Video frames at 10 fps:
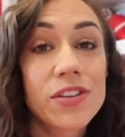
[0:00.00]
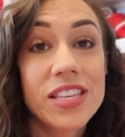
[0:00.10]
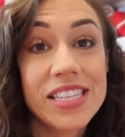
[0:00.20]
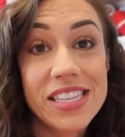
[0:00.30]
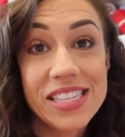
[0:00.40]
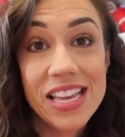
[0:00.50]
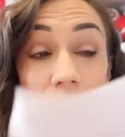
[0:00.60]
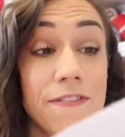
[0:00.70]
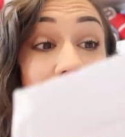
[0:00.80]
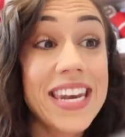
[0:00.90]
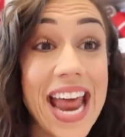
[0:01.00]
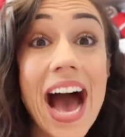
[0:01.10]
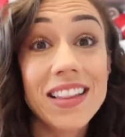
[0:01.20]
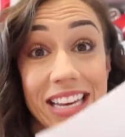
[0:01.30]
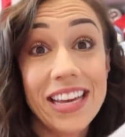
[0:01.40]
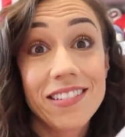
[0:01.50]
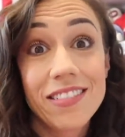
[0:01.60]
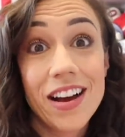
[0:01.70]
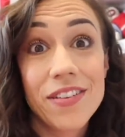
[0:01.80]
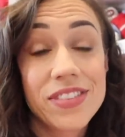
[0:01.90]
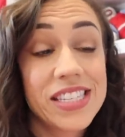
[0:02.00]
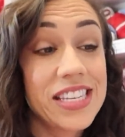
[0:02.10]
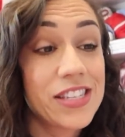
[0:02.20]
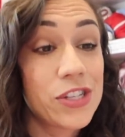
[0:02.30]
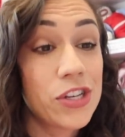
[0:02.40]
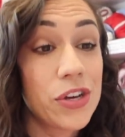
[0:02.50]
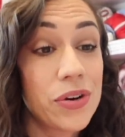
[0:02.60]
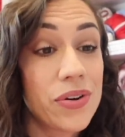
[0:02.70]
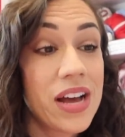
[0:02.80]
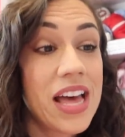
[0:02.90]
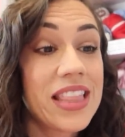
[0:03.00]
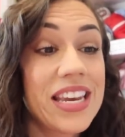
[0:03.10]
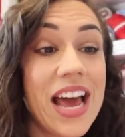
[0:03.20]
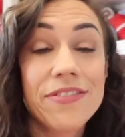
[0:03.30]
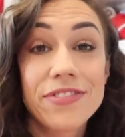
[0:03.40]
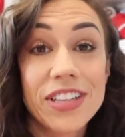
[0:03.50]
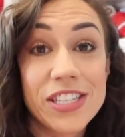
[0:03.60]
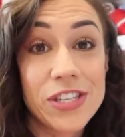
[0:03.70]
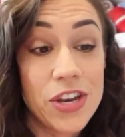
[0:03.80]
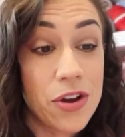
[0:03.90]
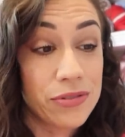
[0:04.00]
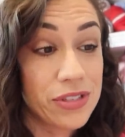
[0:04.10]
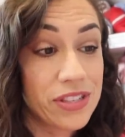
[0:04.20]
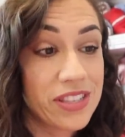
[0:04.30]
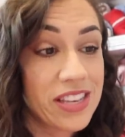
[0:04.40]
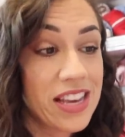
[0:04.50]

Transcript: So this is the finale of the season two, the Netflix notes.